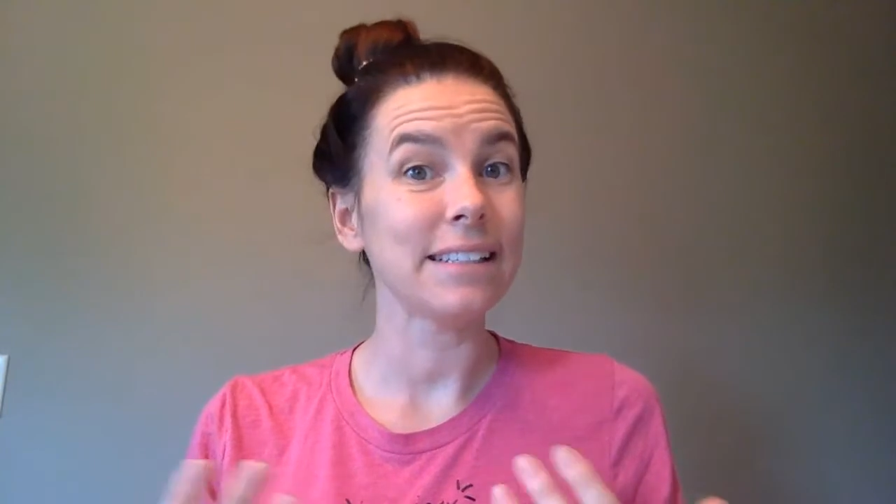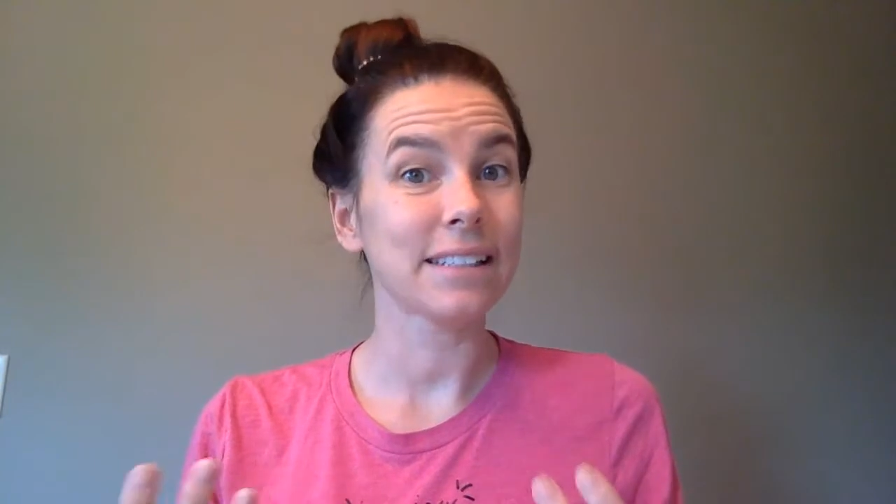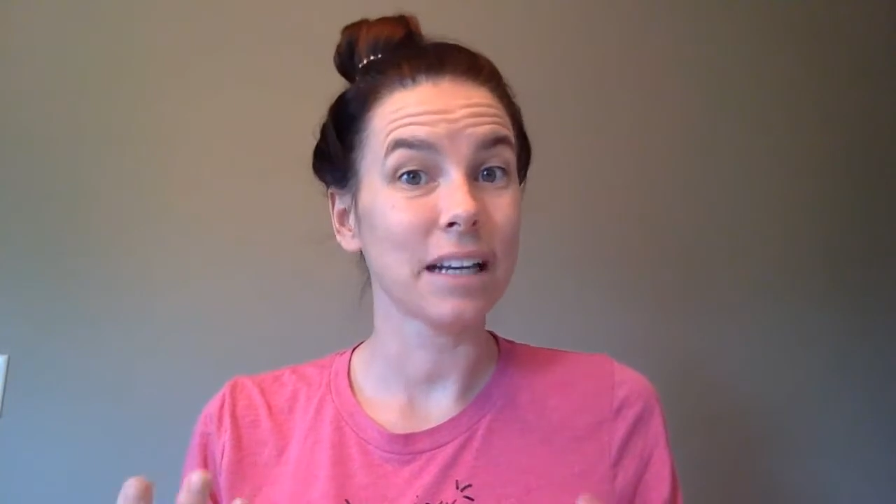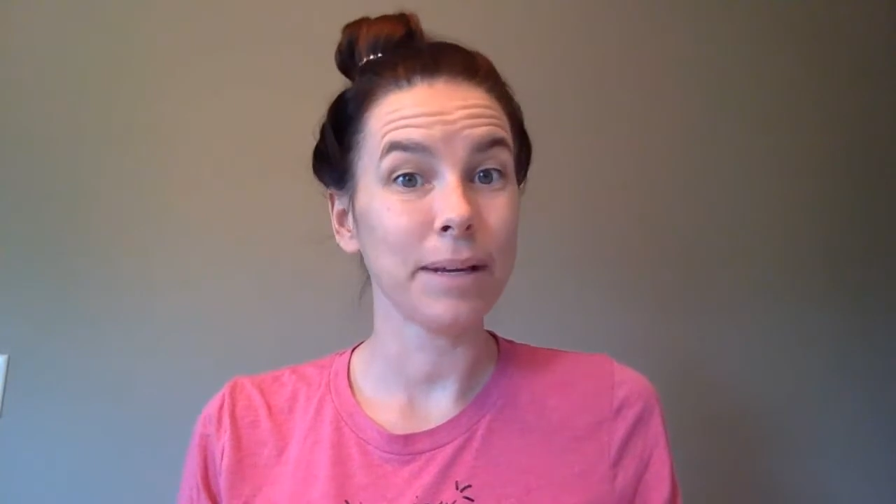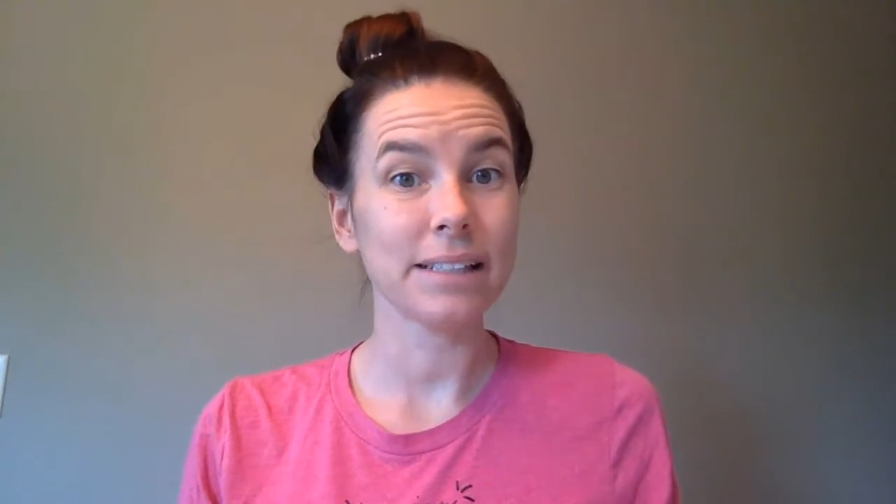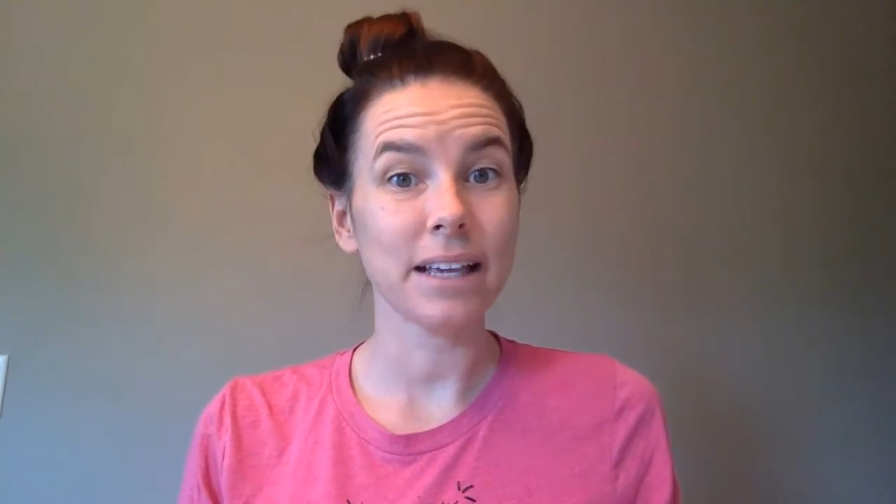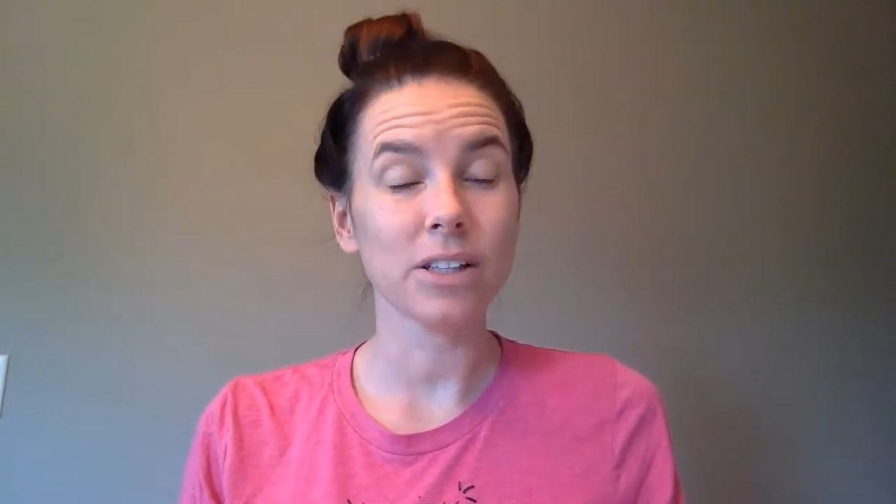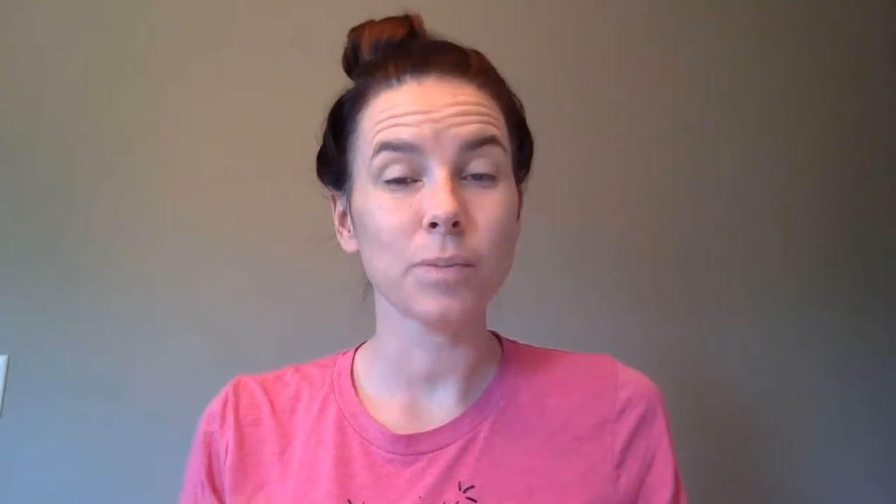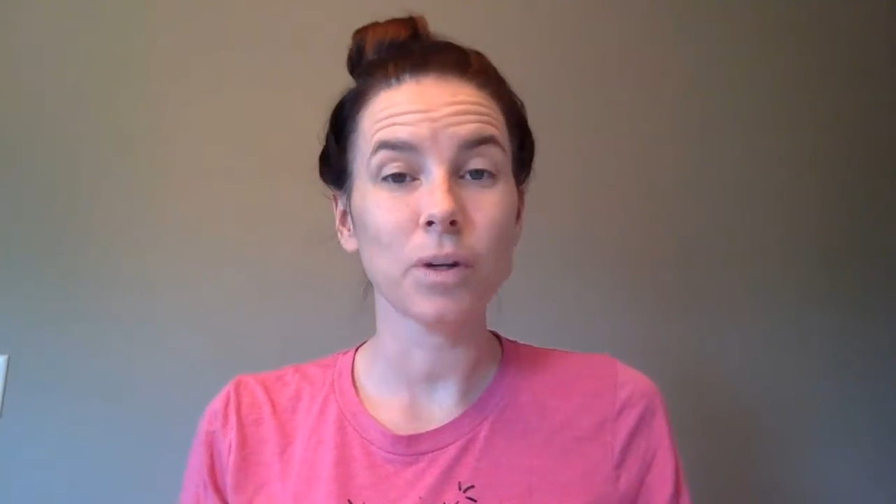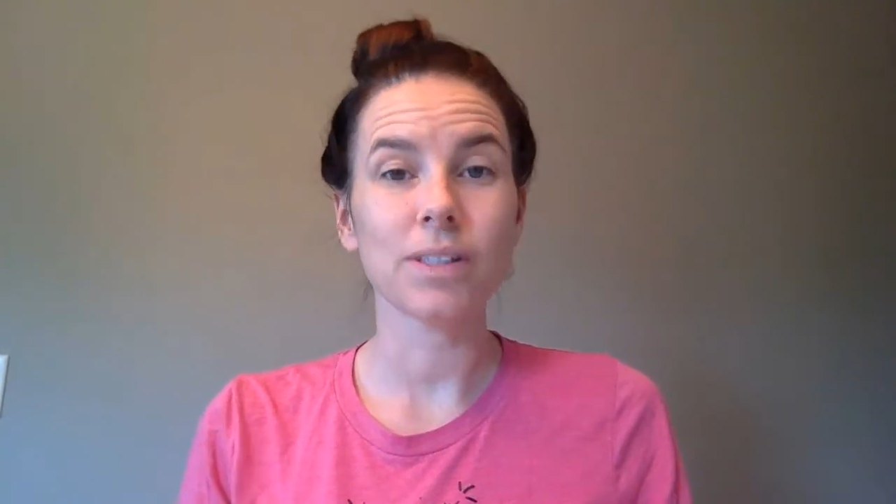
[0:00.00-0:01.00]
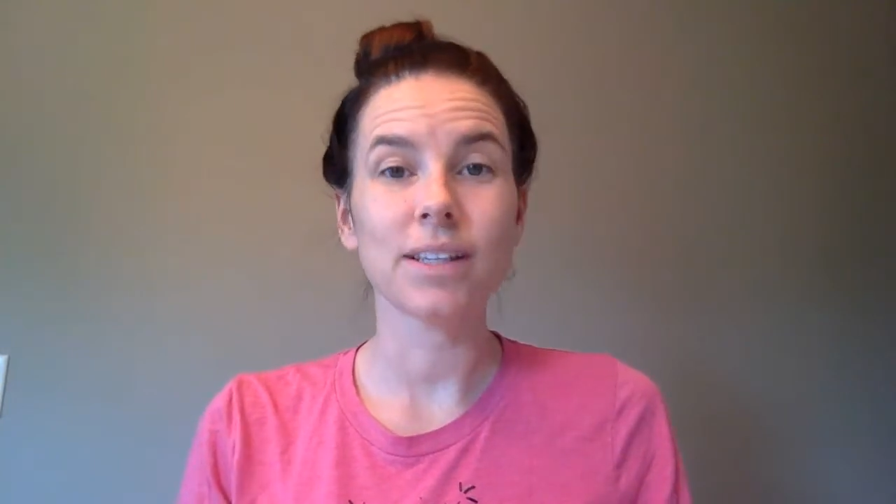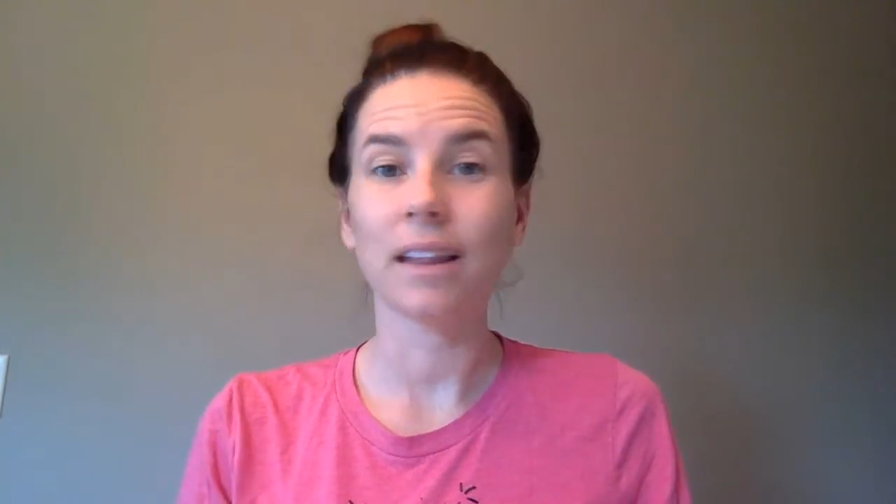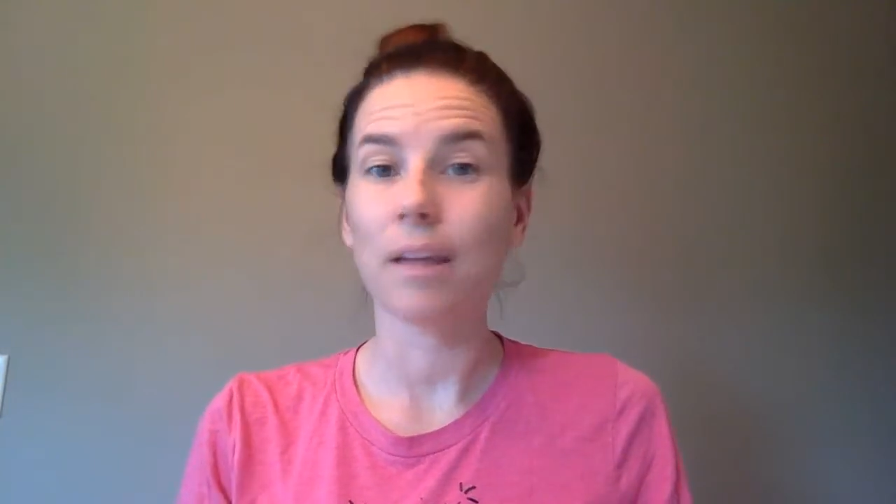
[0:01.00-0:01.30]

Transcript: It's going to be a salesperson.